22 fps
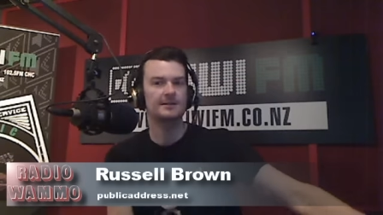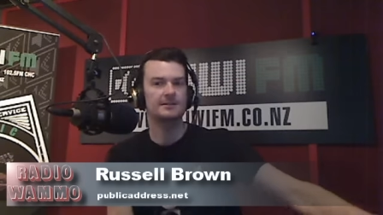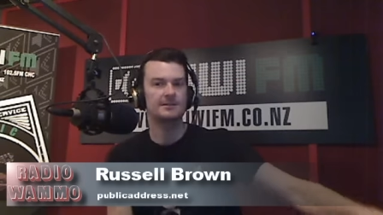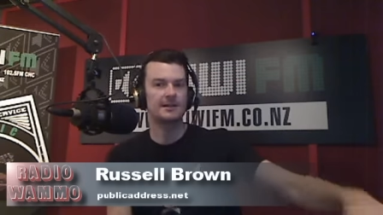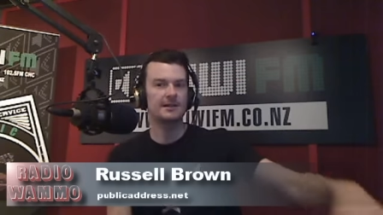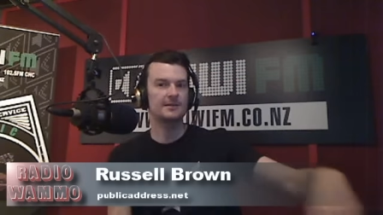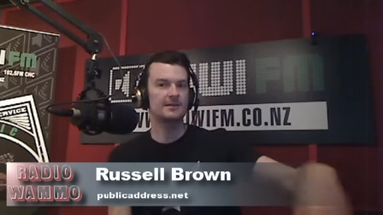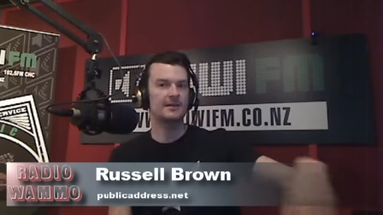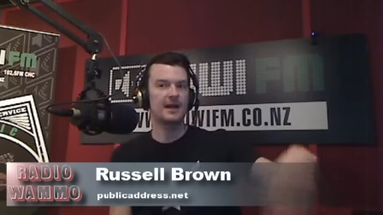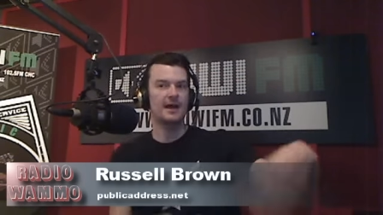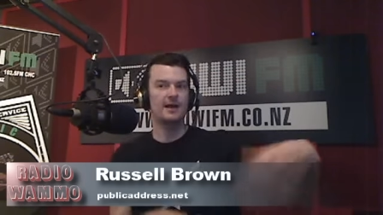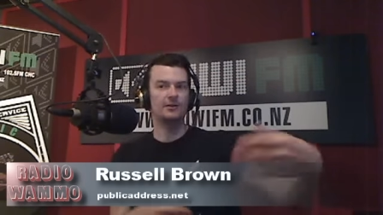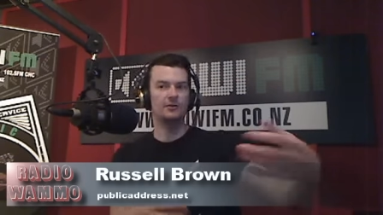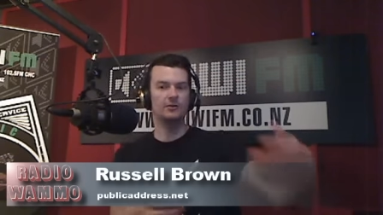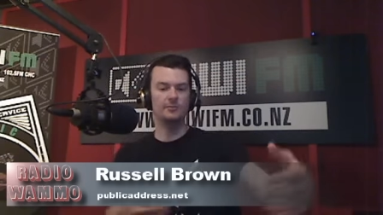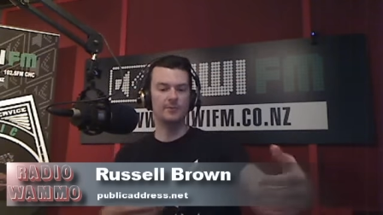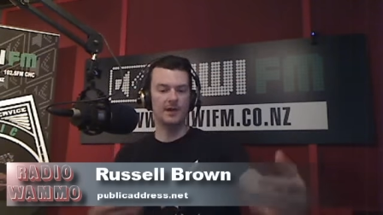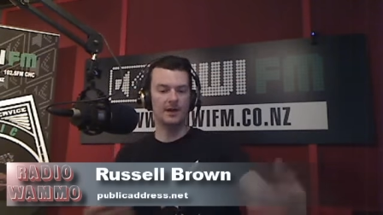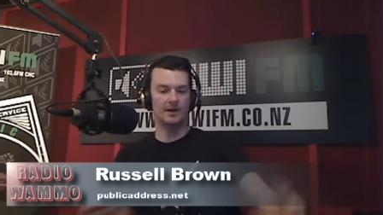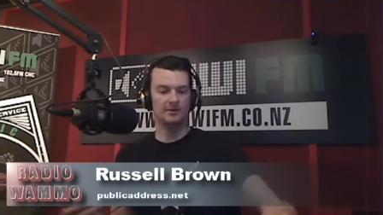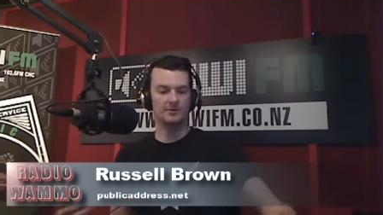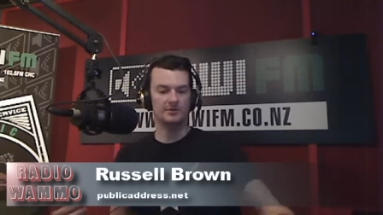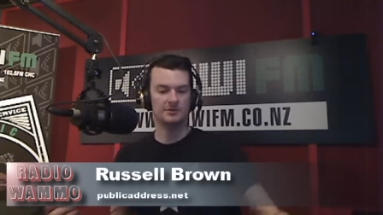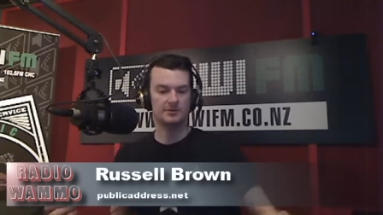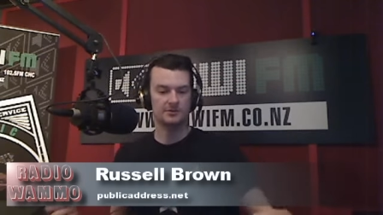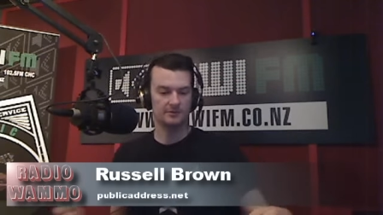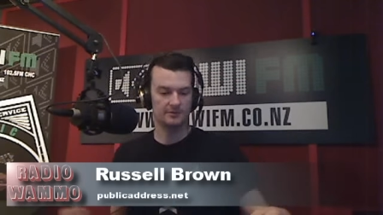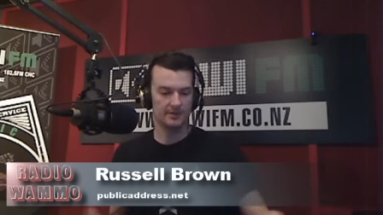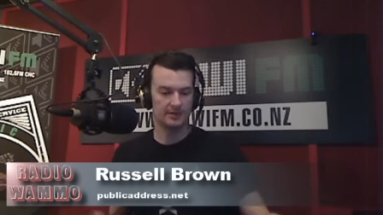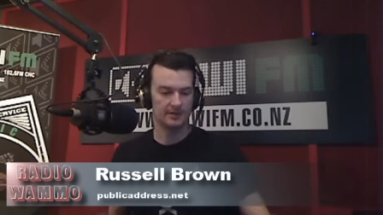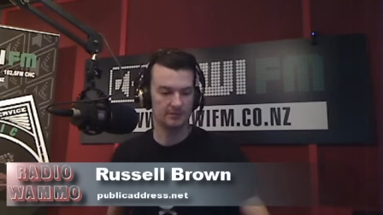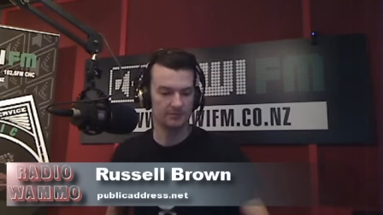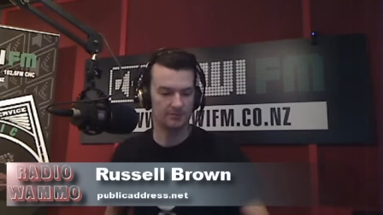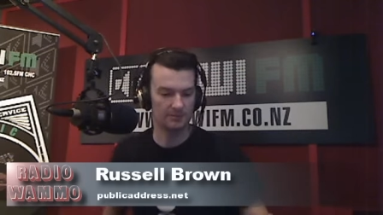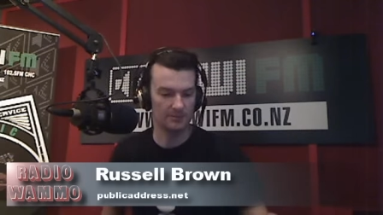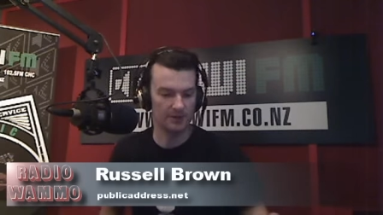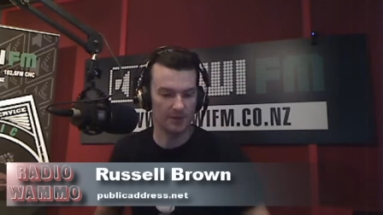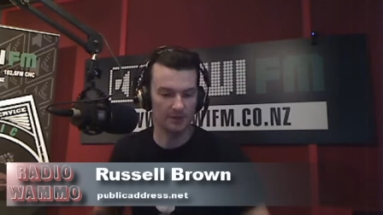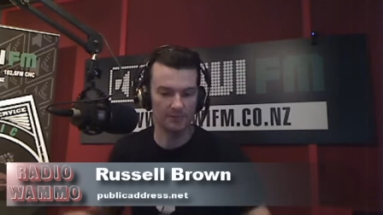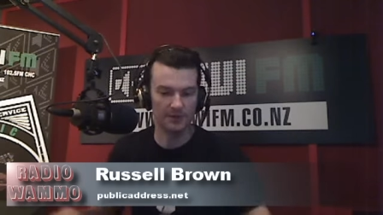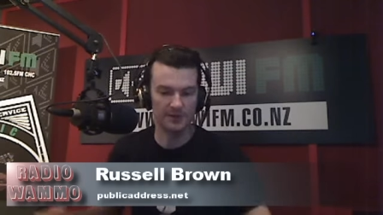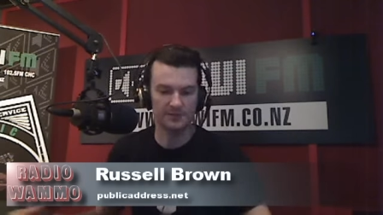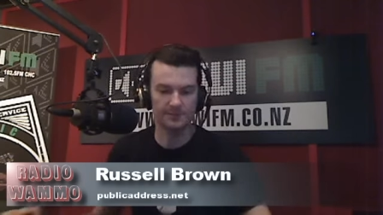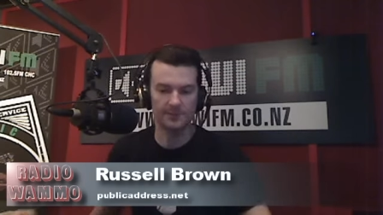say Carl Urban is doing
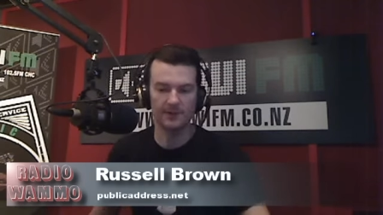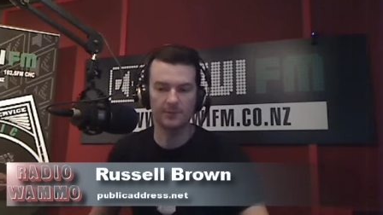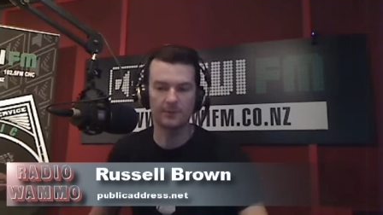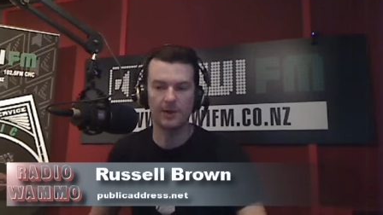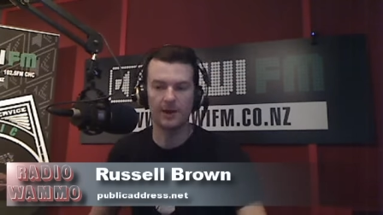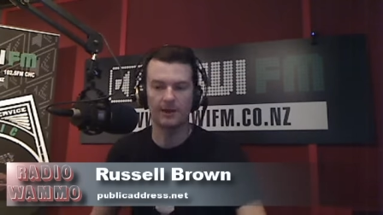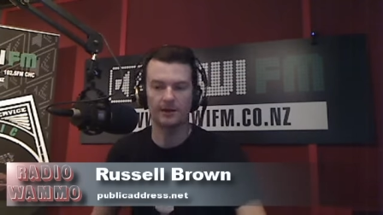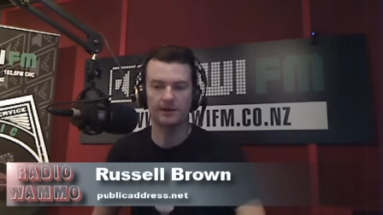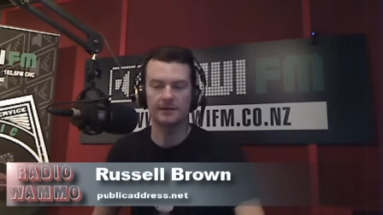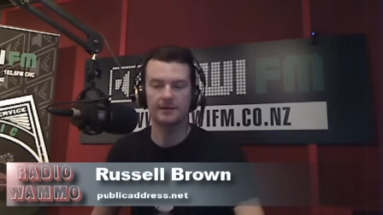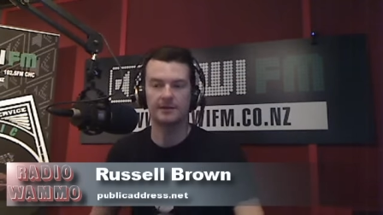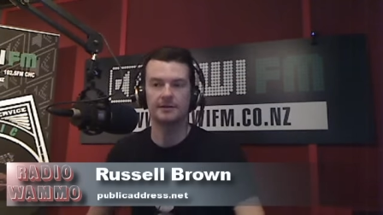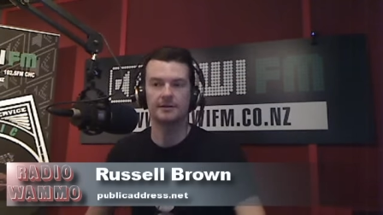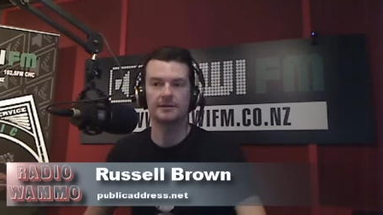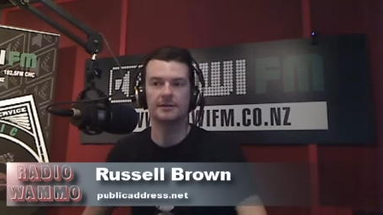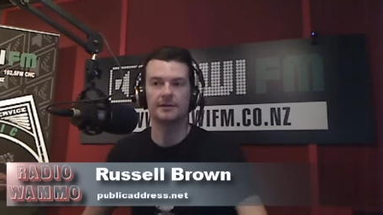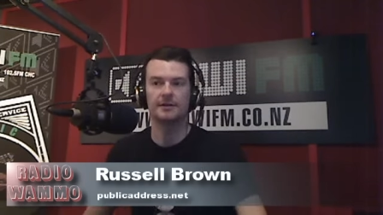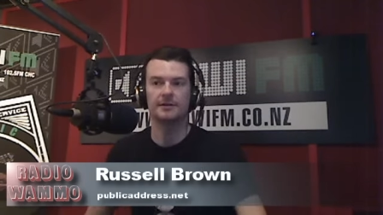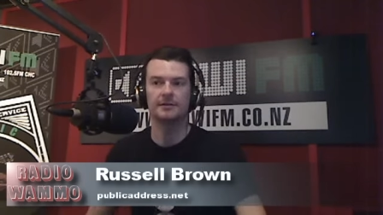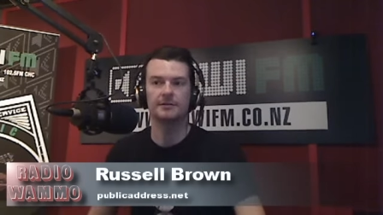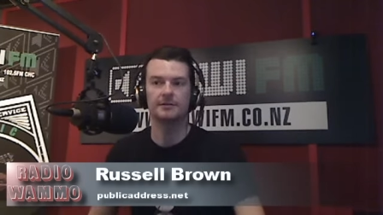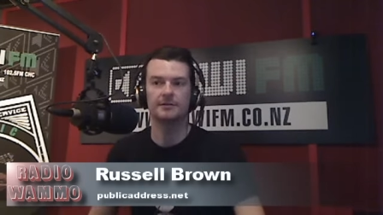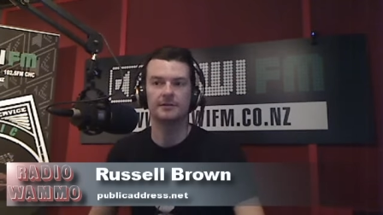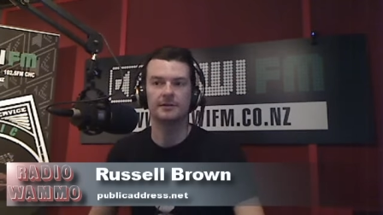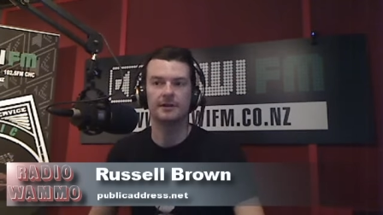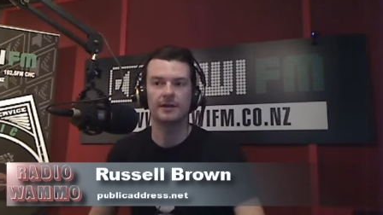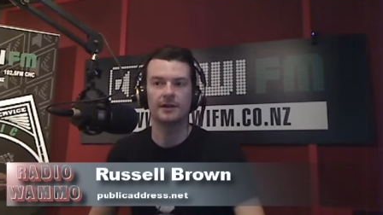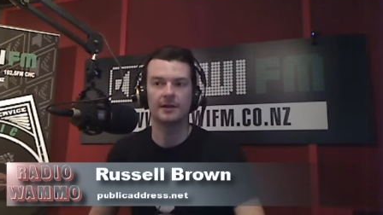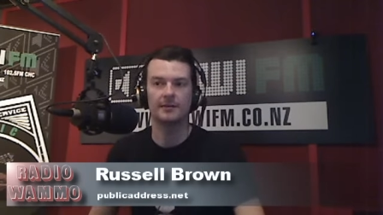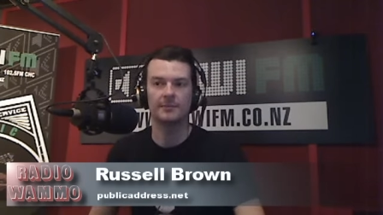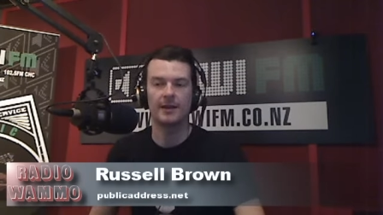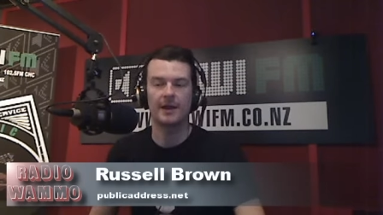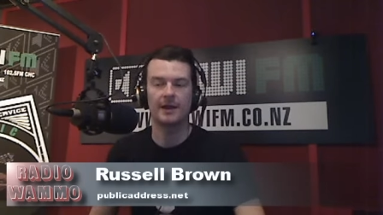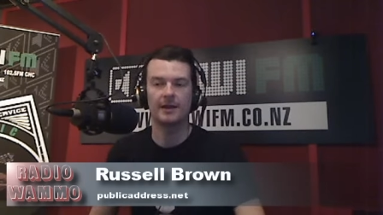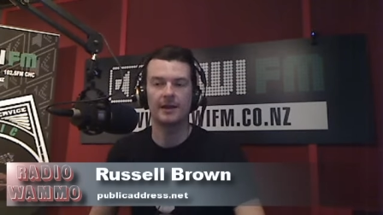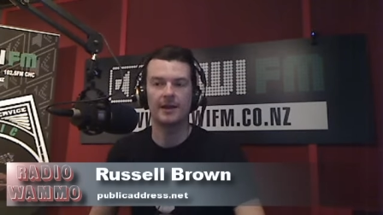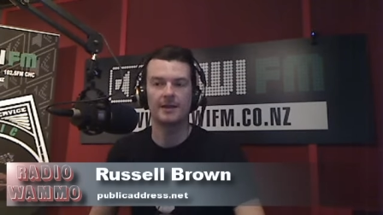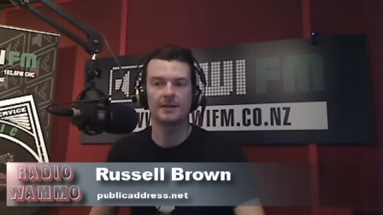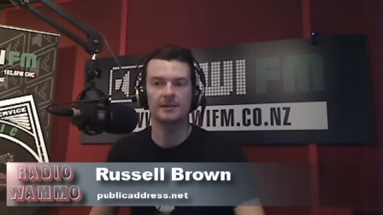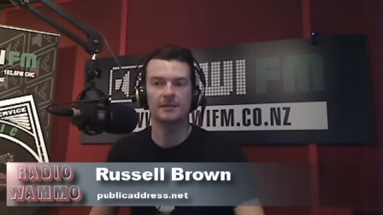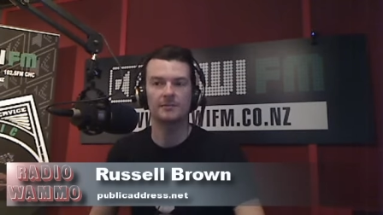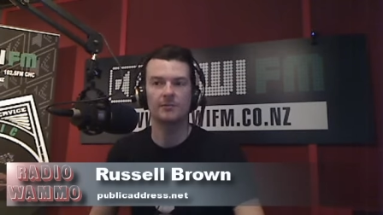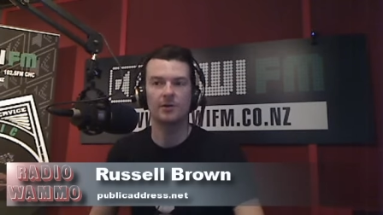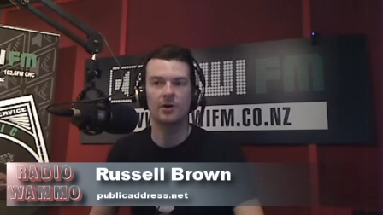reasonably well in LA
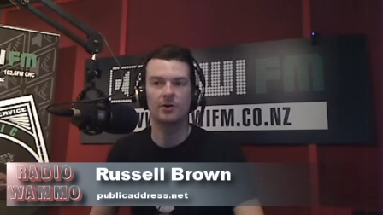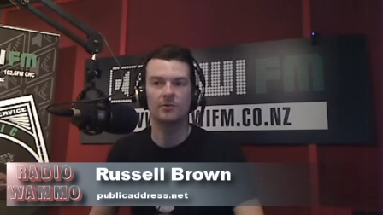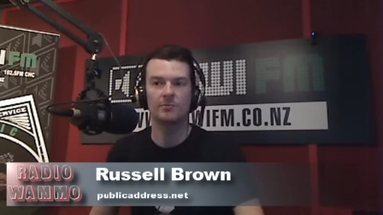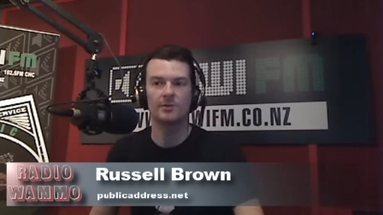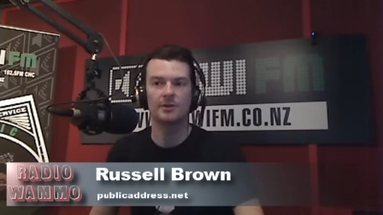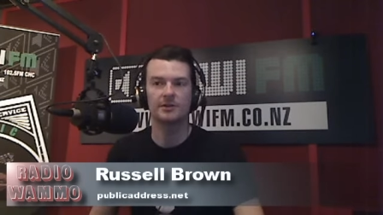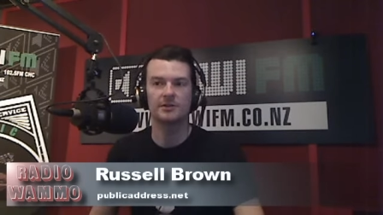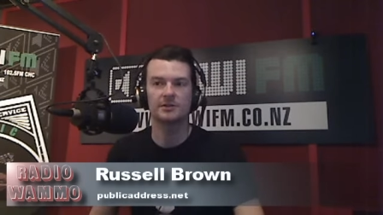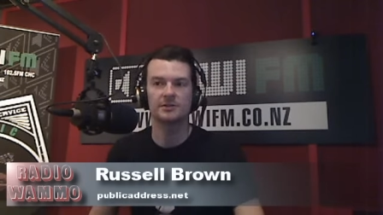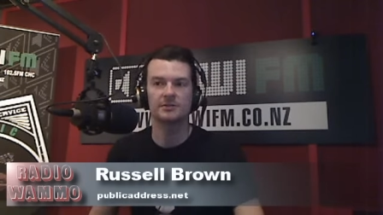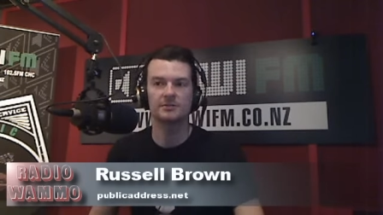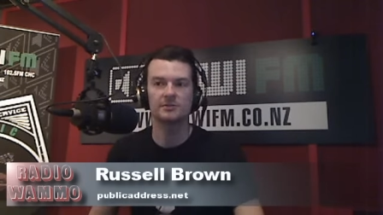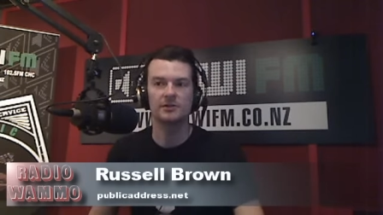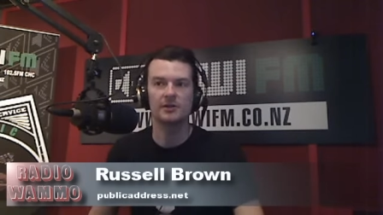at the moment.